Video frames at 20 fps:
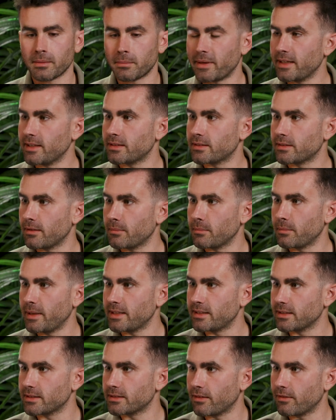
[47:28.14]
the
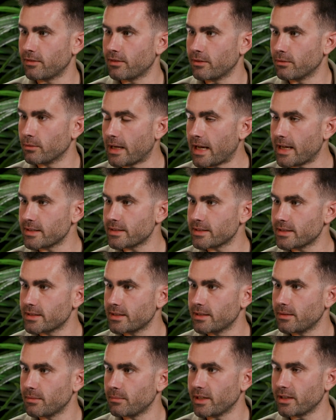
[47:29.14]
basic stuff, the
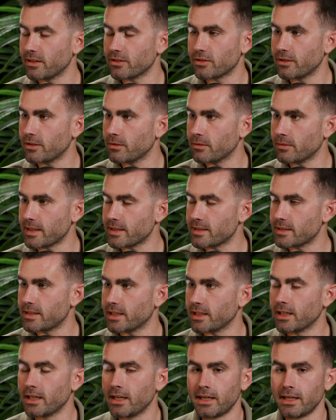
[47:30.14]
rest, making sure you're
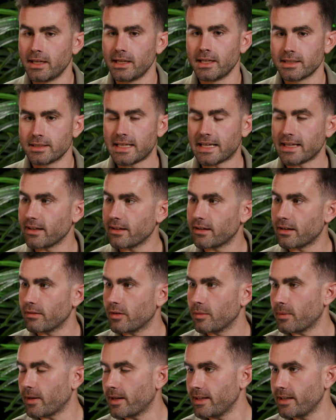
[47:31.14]
resting, taking care of
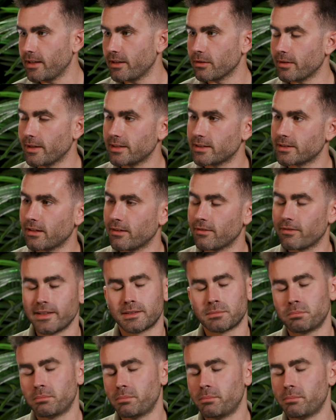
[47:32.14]
your body, eating the right stuff. It's